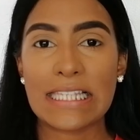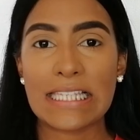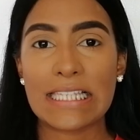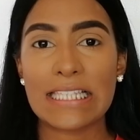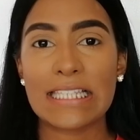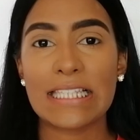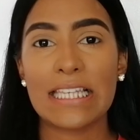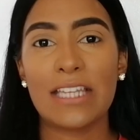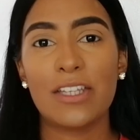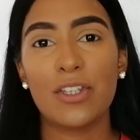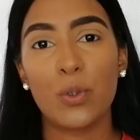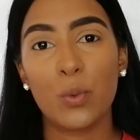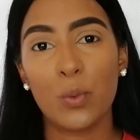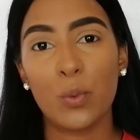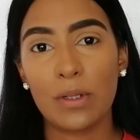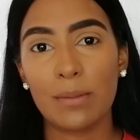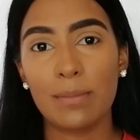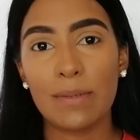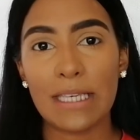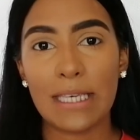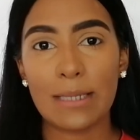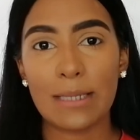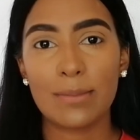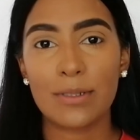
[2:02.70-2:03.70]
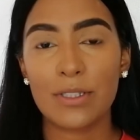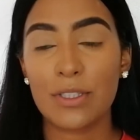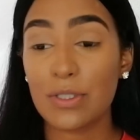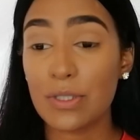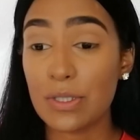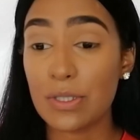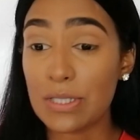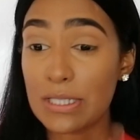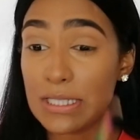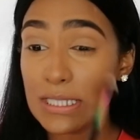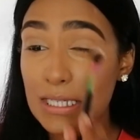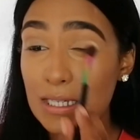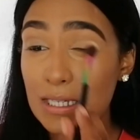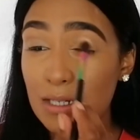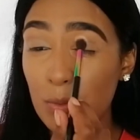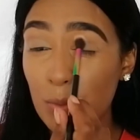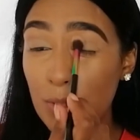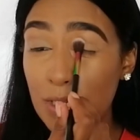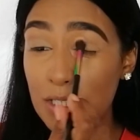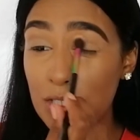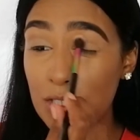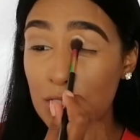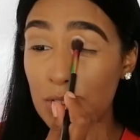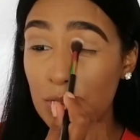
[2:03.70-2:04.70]
creases and you will be able to see
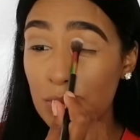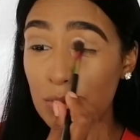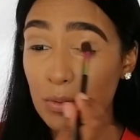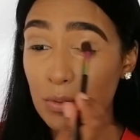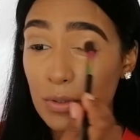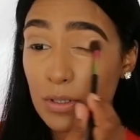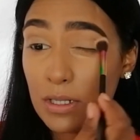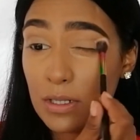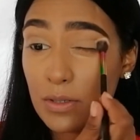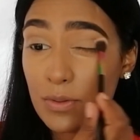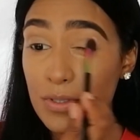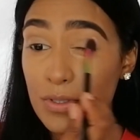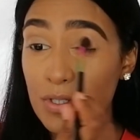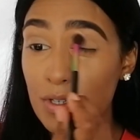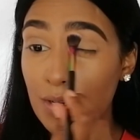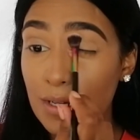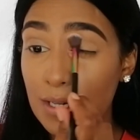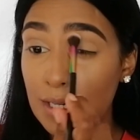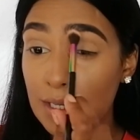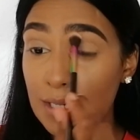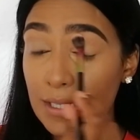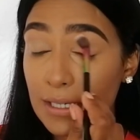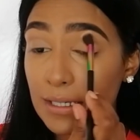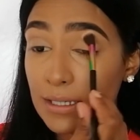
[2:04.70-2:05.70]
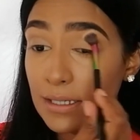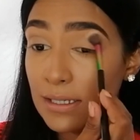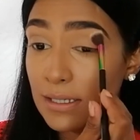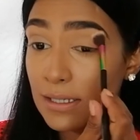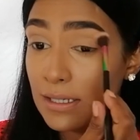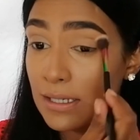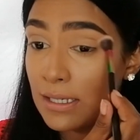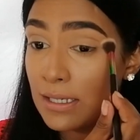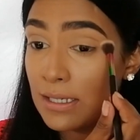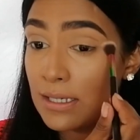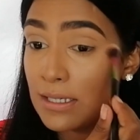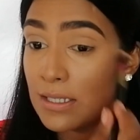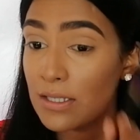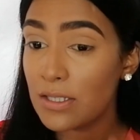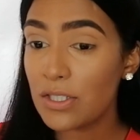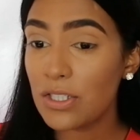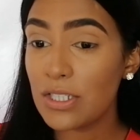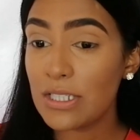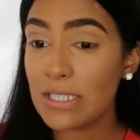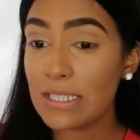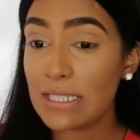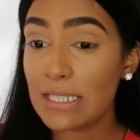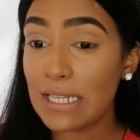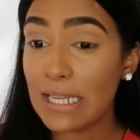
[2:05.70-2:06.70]
it when you close your eye.
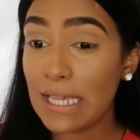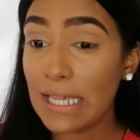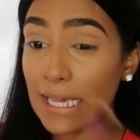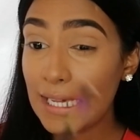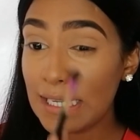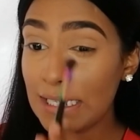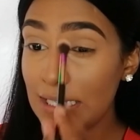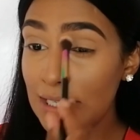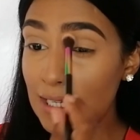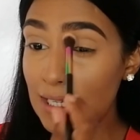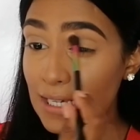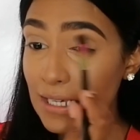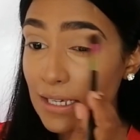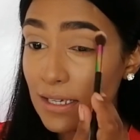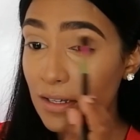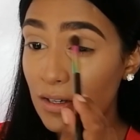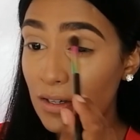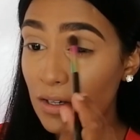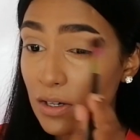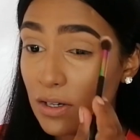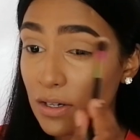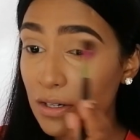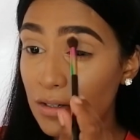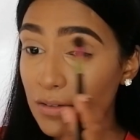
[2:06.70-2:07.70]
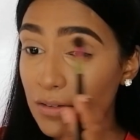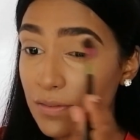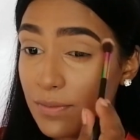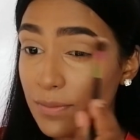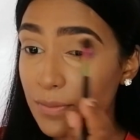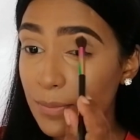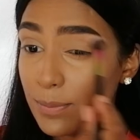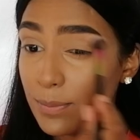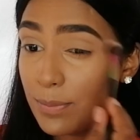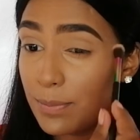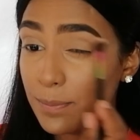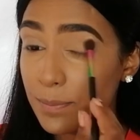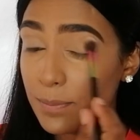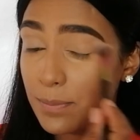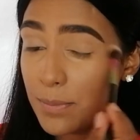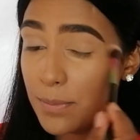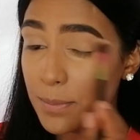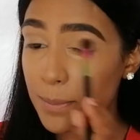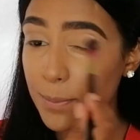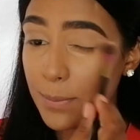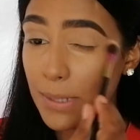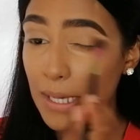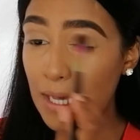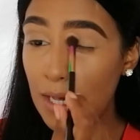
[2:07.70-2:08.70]
So just a light layer of
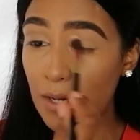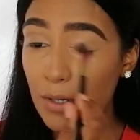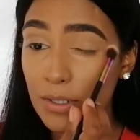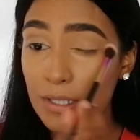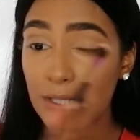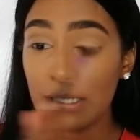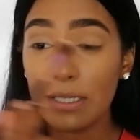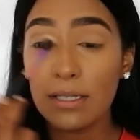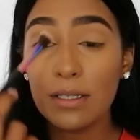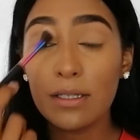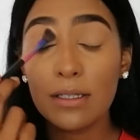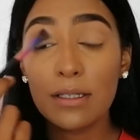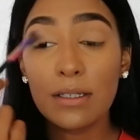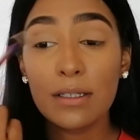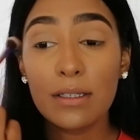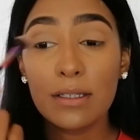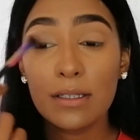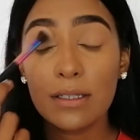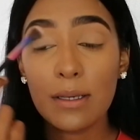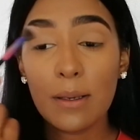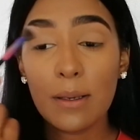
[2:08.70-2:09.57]
powder.